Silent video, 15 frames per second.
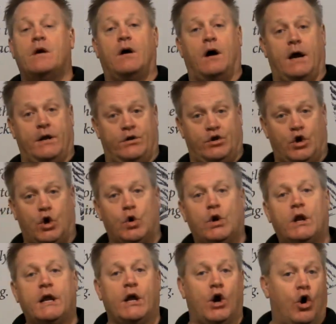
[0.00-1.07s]
I
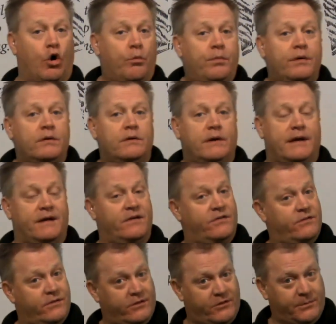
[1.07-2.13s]
totally hope and
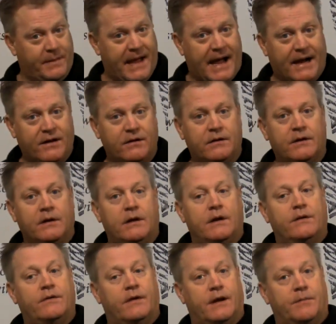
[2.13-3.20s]
suspect
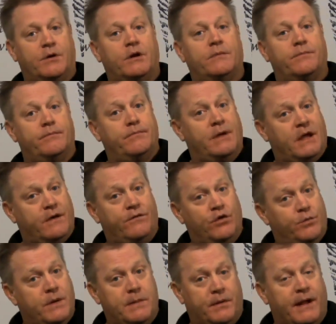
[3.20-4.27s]
that I'm going to make a
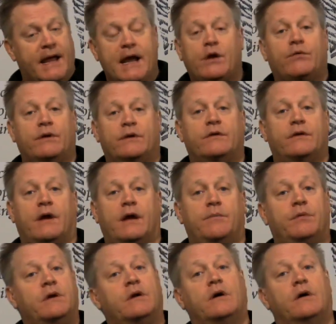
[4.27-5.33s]
few people angry today,
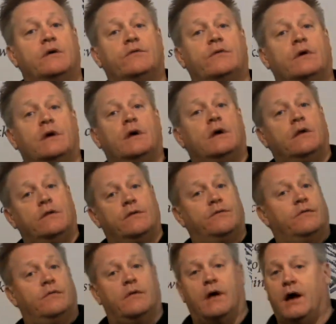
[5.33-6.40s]
because
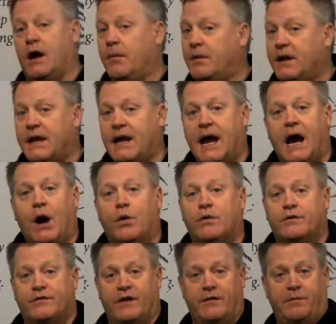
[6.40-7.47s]
how many
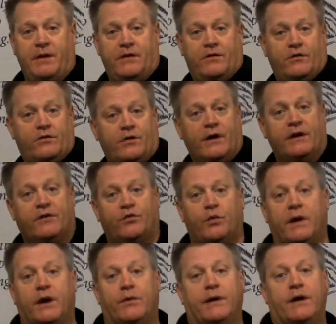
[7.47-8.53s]
hours they've been trying to
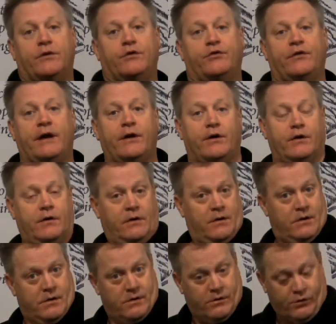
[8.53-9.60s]
swing around their center.
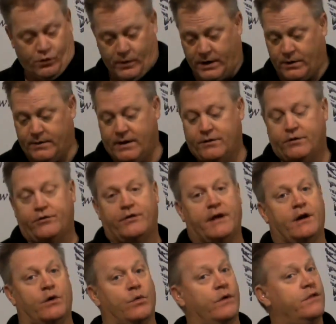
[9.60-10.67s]
Swing around their
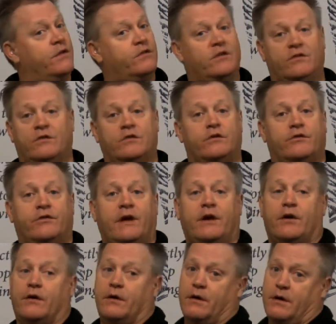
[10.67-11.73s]
center. Well, this isn't your
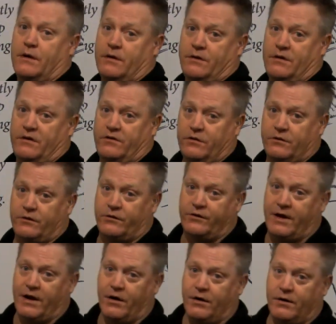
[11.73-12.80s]
center. This is your
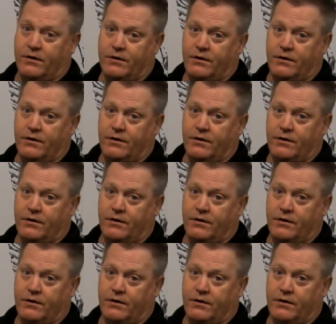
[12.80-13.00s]
center.